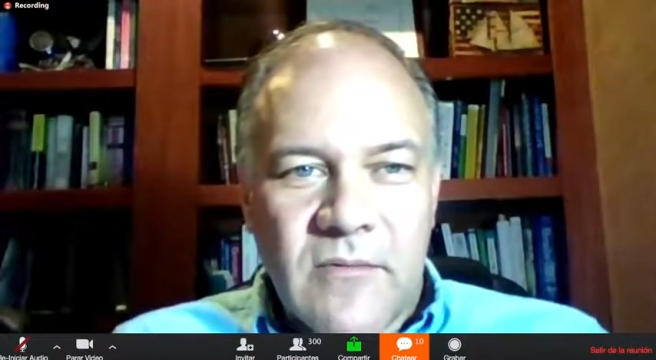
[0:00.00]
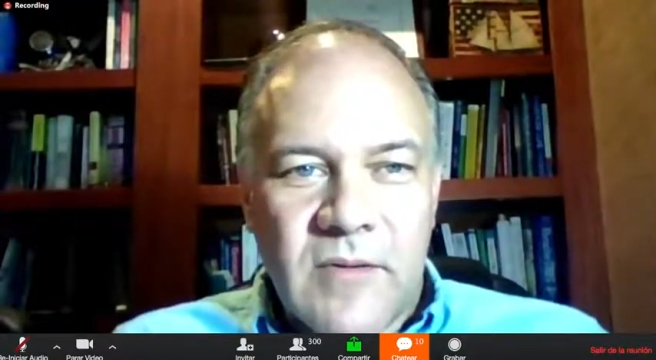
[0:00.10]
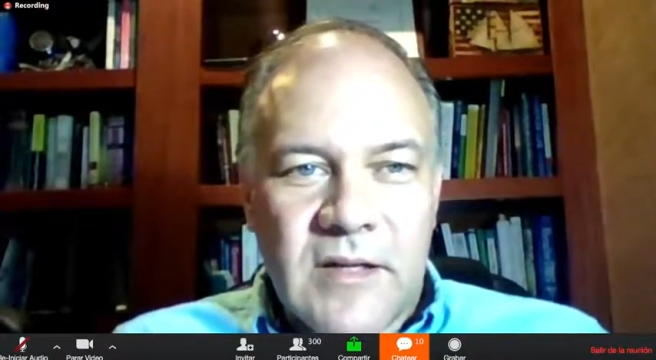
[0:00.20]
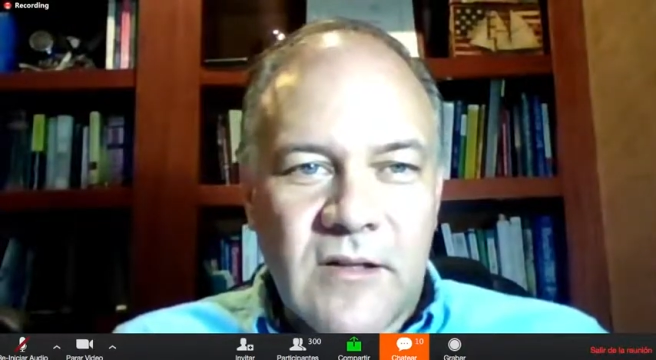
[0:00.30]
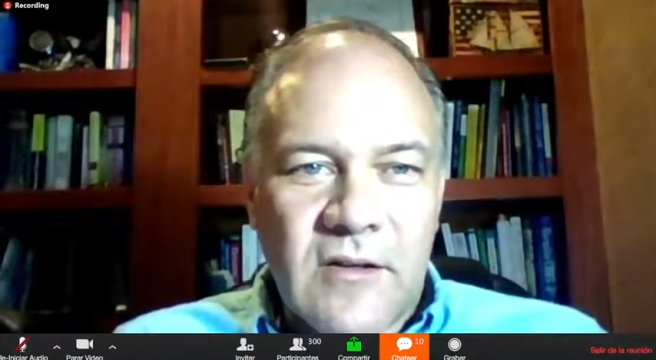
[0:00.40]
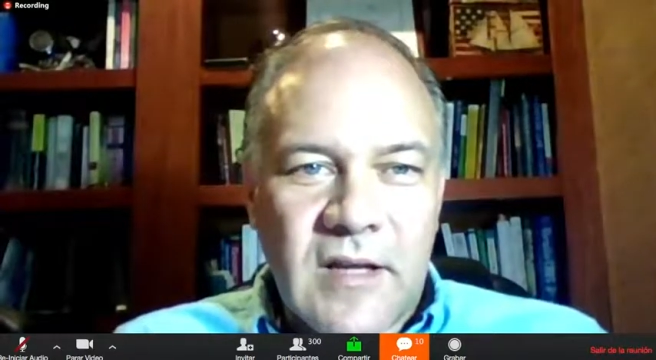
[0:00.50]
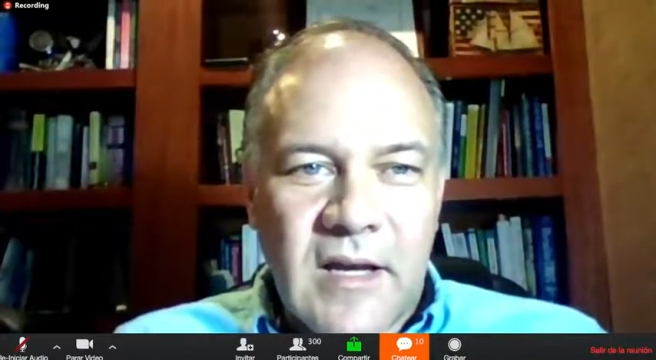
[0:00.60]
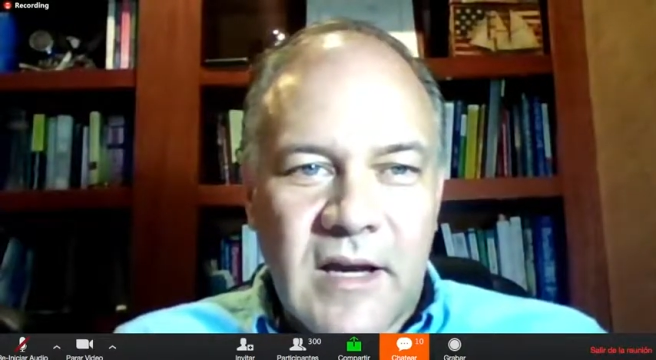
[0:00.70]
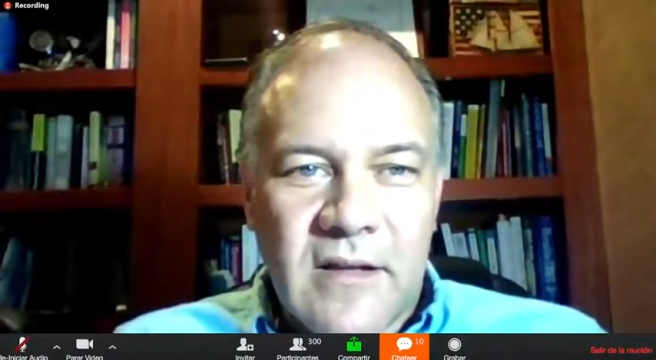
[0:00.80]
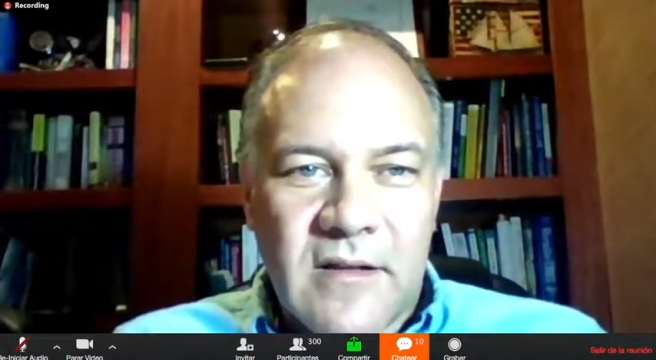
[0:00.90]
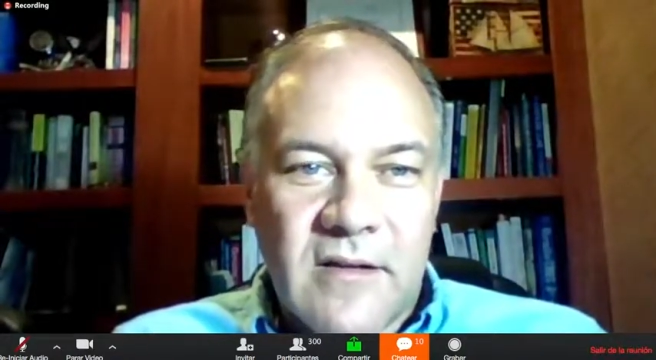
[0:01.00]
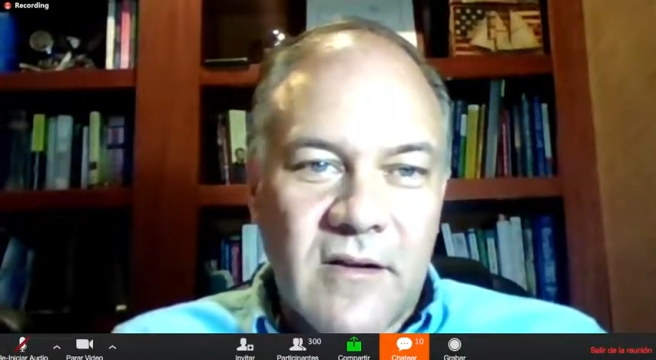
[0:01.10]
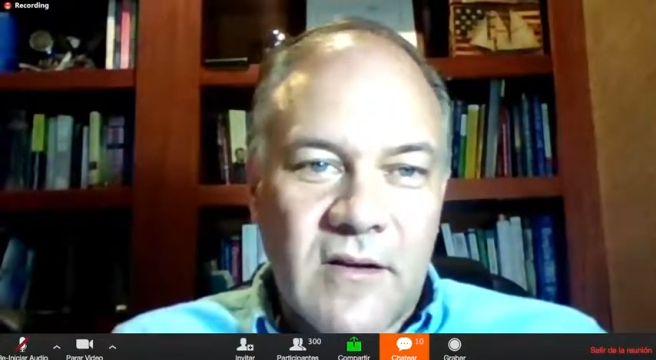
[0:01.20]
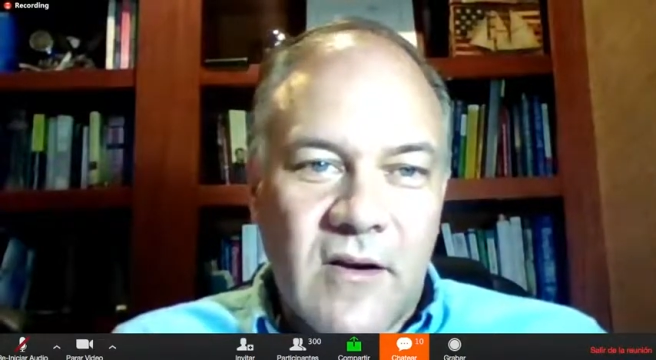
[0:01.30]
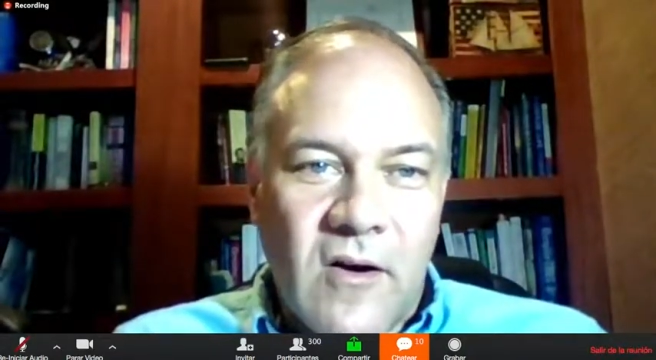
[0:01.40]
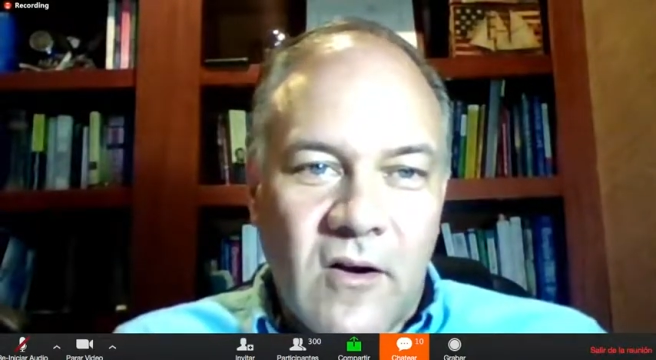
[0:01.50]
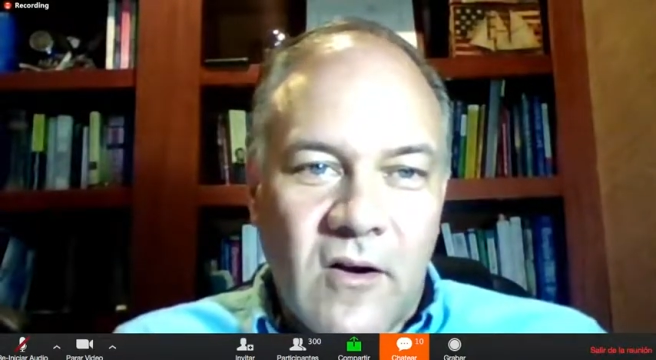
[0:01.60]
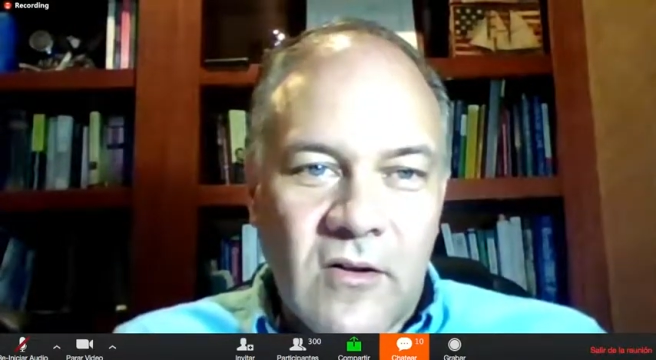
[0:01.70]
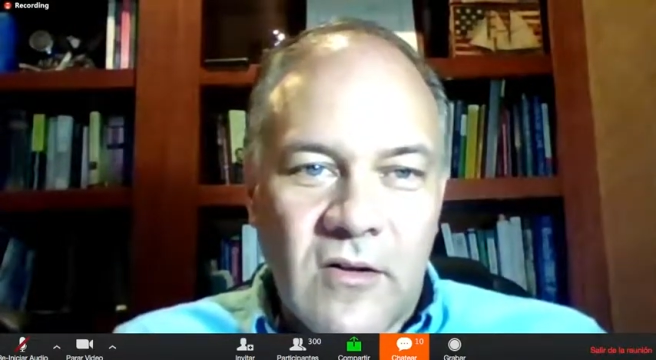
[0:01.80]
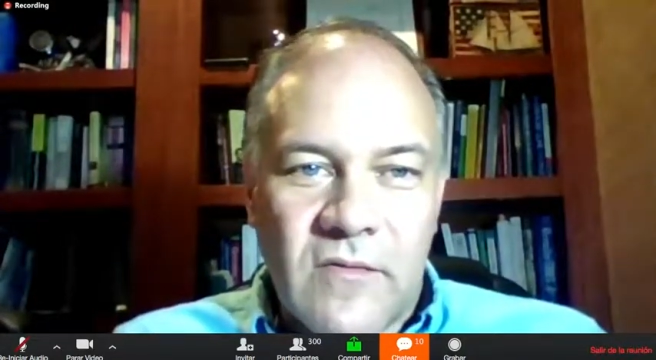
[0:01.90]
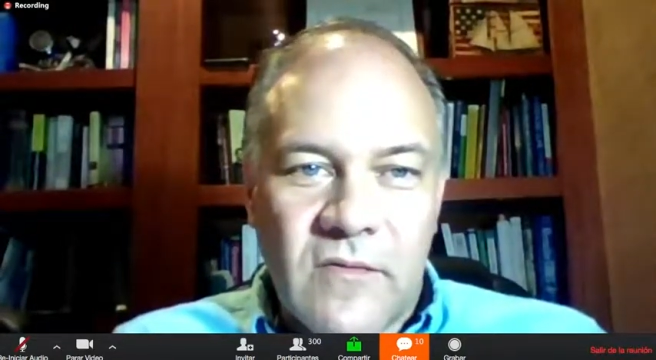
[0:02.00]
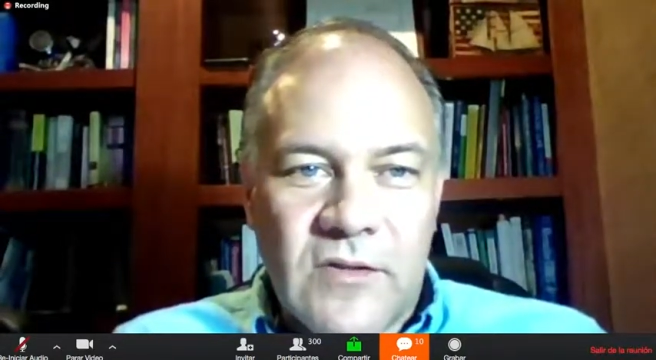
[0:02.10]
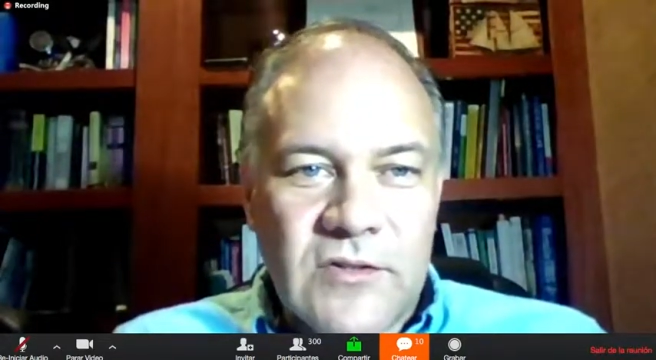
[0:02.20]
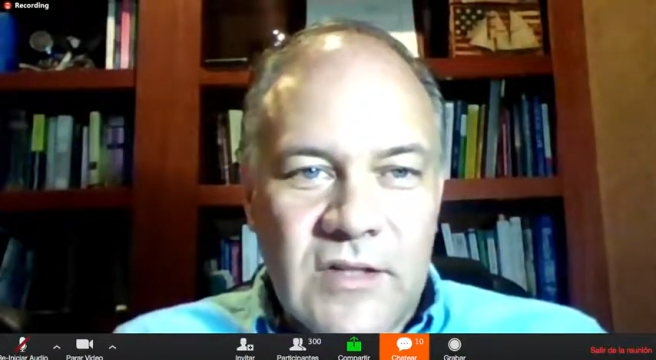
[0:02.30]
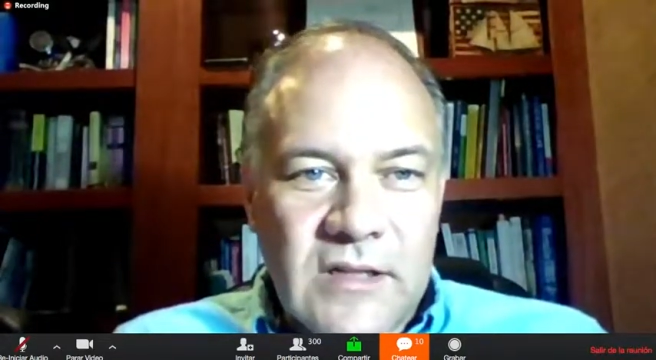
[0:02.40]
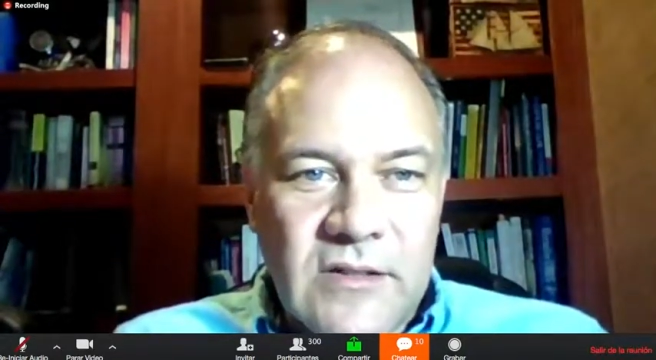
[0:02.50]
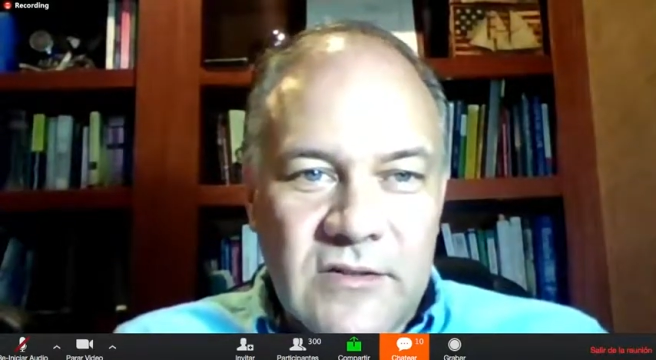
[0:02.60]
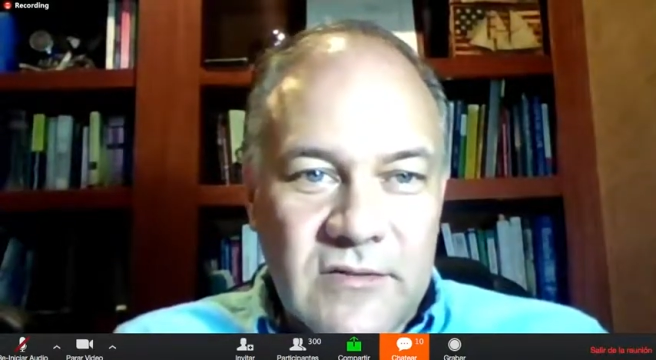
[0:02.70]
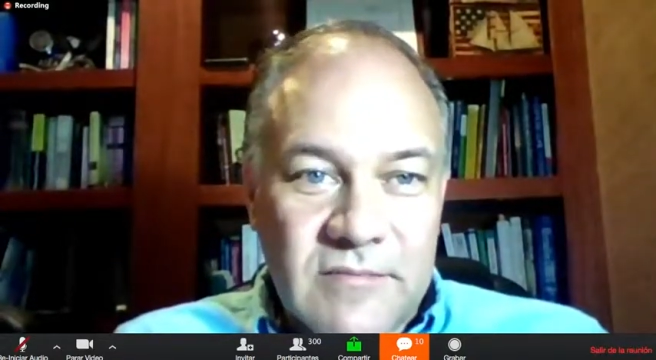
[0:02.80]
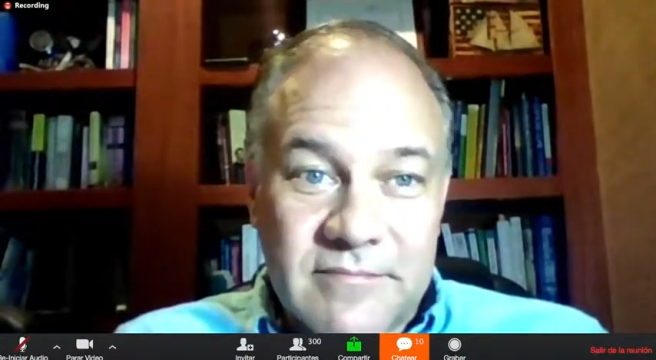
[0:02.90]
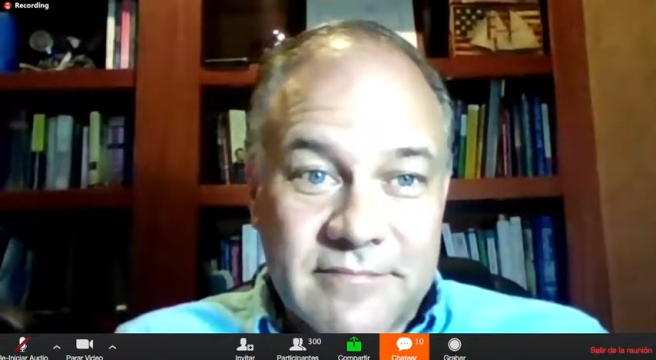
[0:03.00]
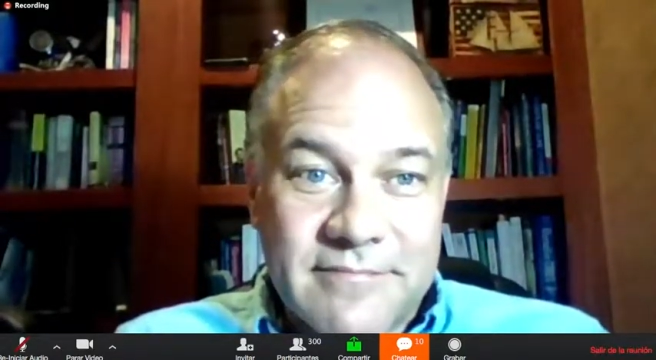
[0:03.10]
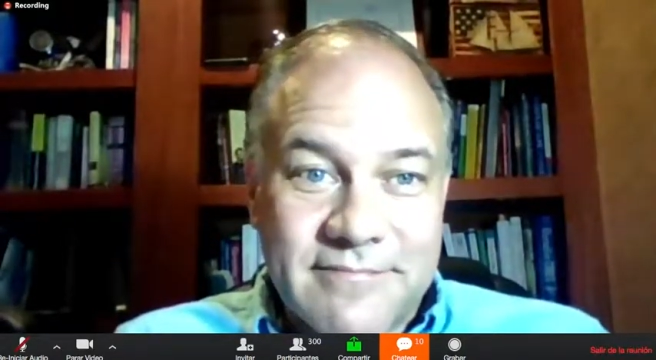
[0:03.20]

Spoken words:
why don't we look at all of the genes?